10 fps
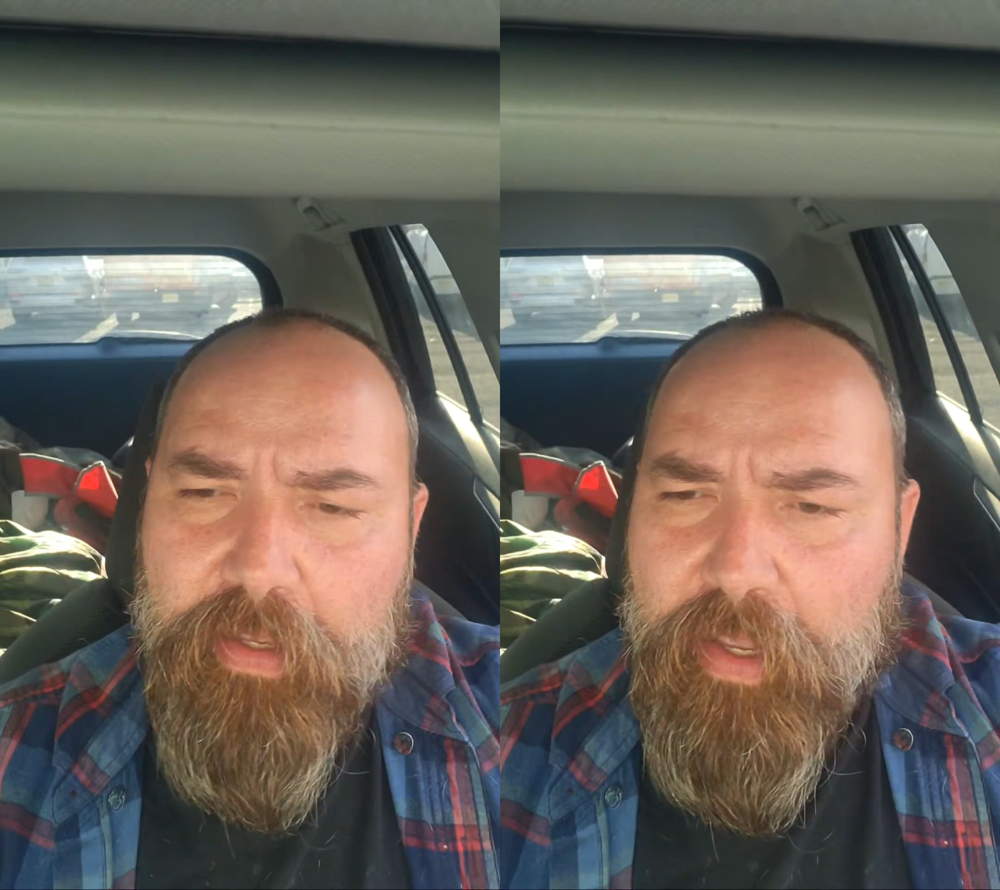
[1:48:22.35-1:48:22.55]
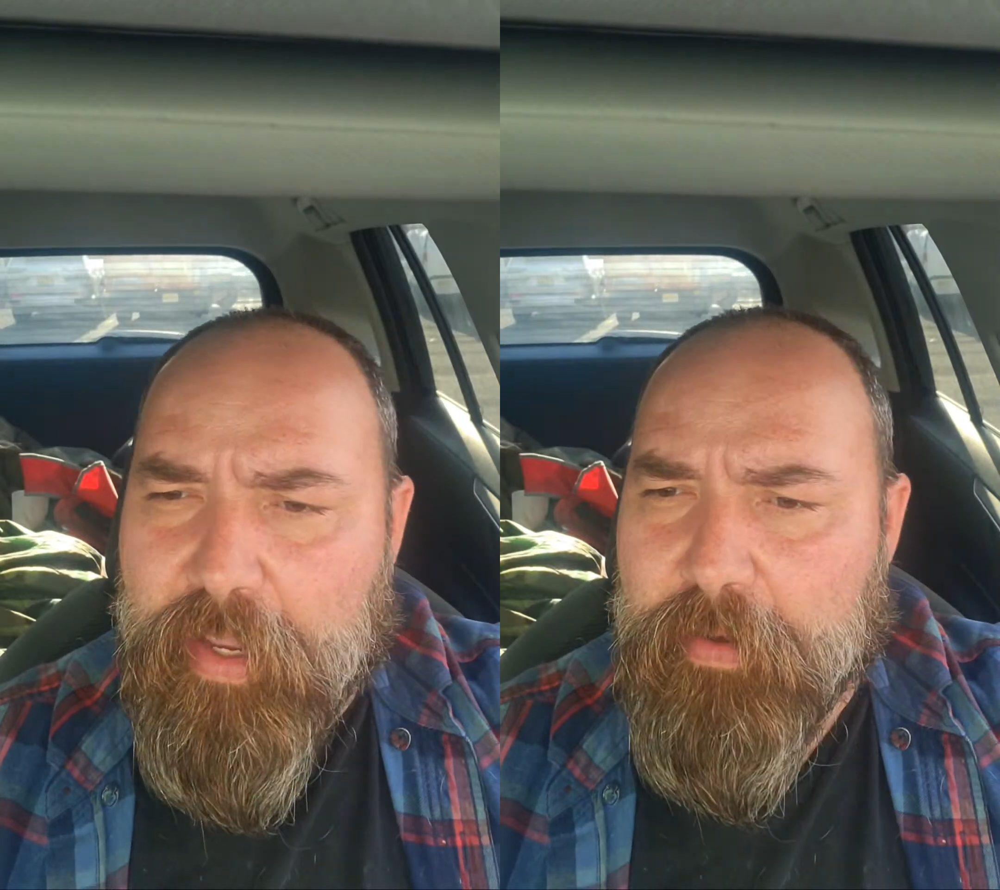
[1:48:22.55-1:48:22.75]

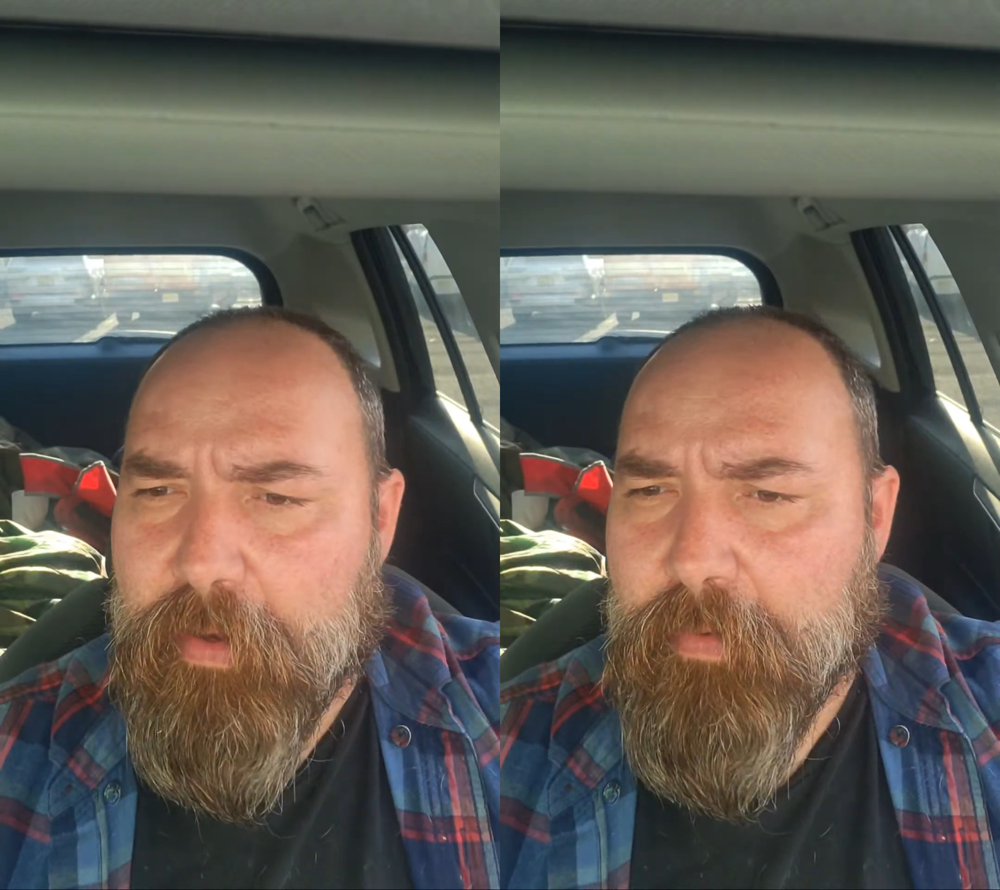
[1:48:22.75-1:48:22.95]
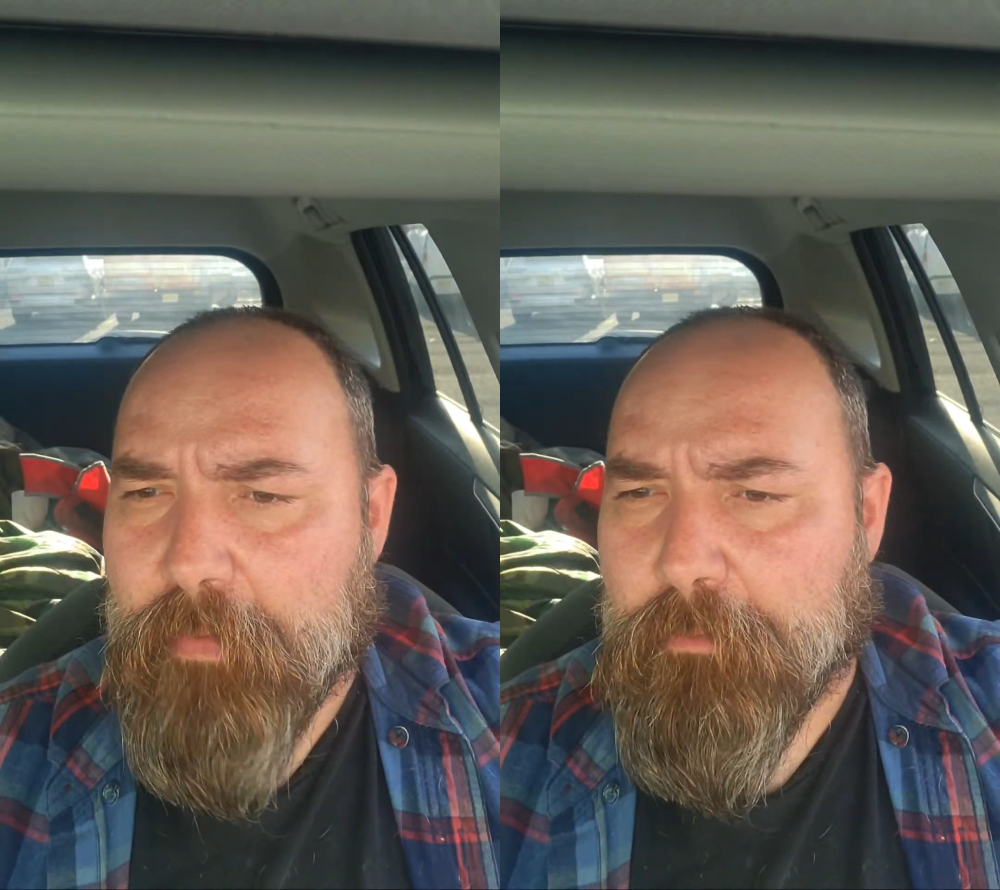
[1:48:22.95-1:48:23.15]

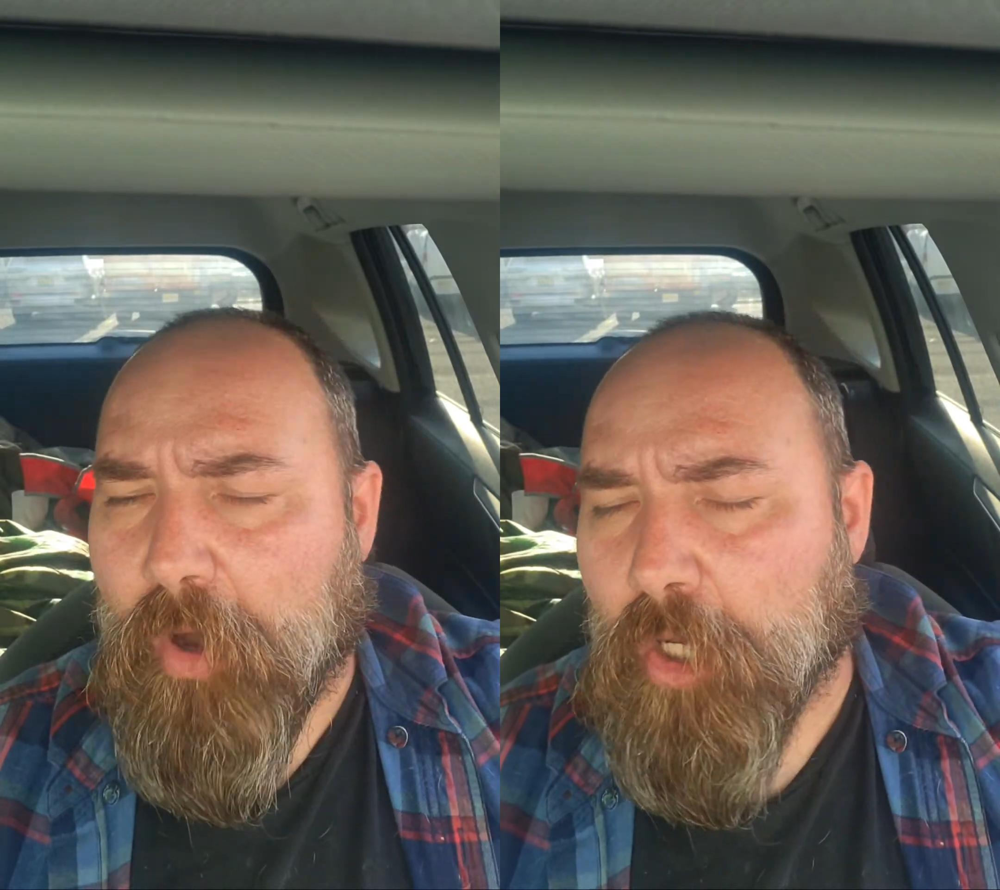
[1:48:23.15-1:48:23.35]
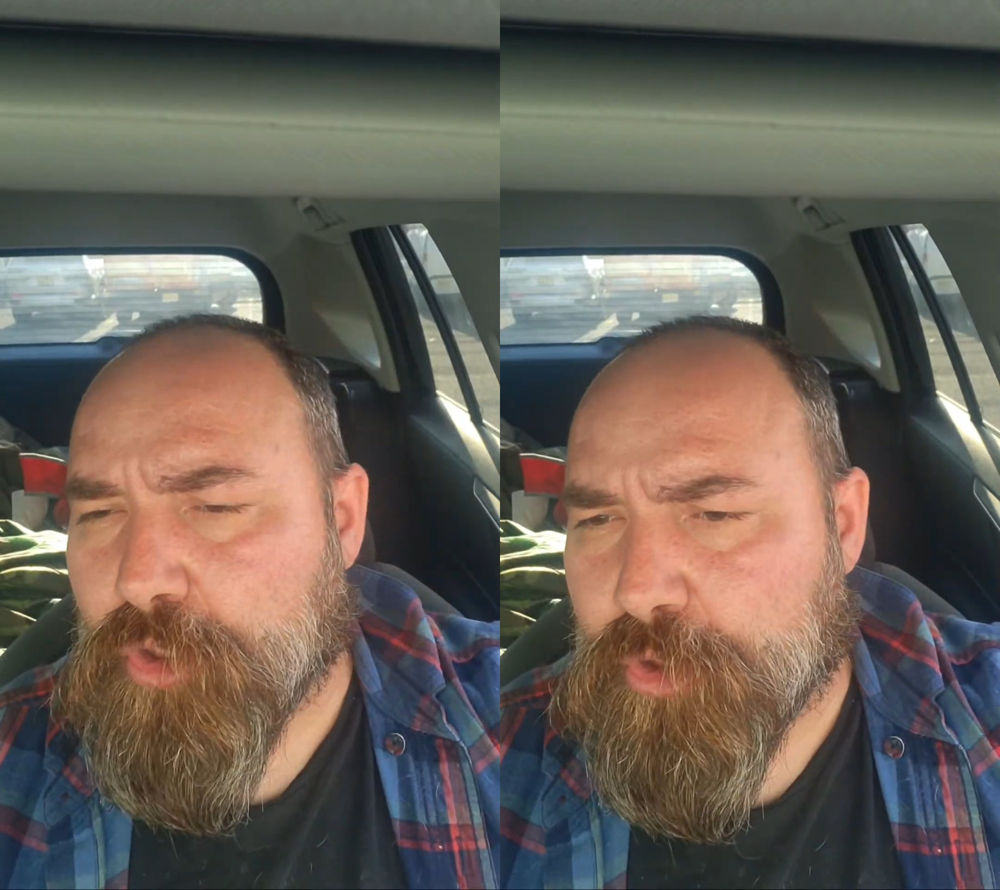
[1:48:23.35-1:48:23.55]
and
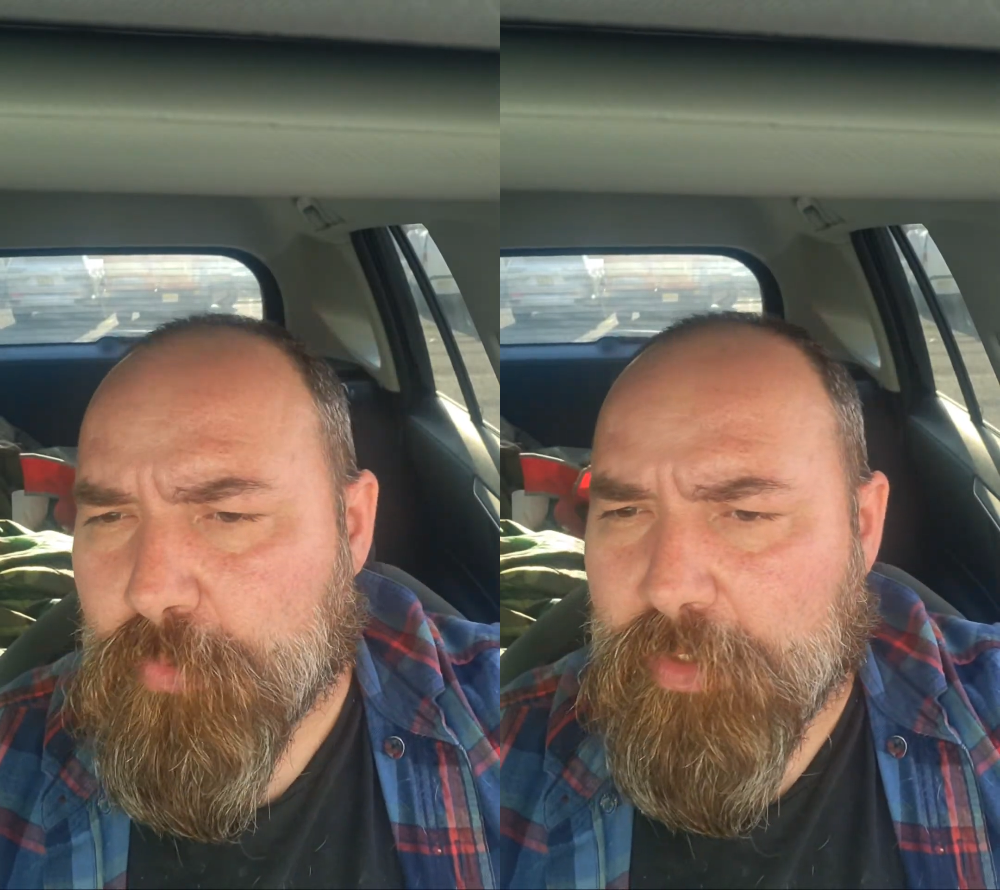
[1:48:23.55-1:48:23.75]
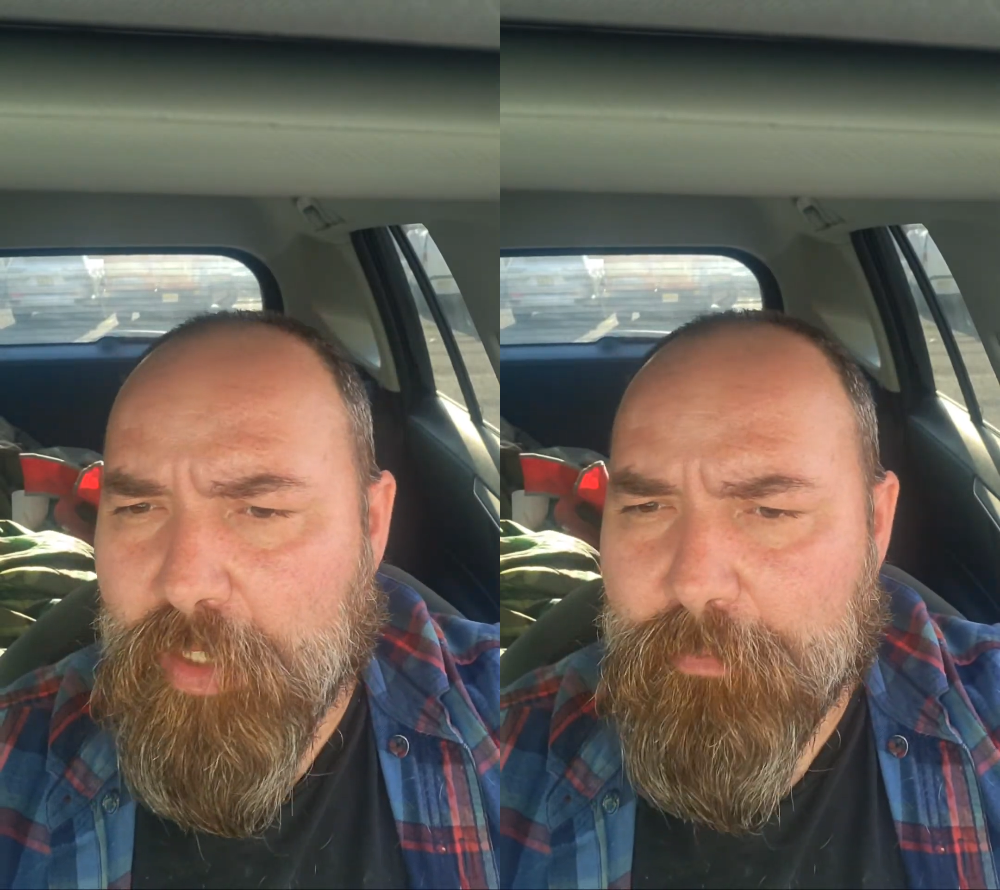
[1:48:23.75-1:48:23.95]
punch you a couple?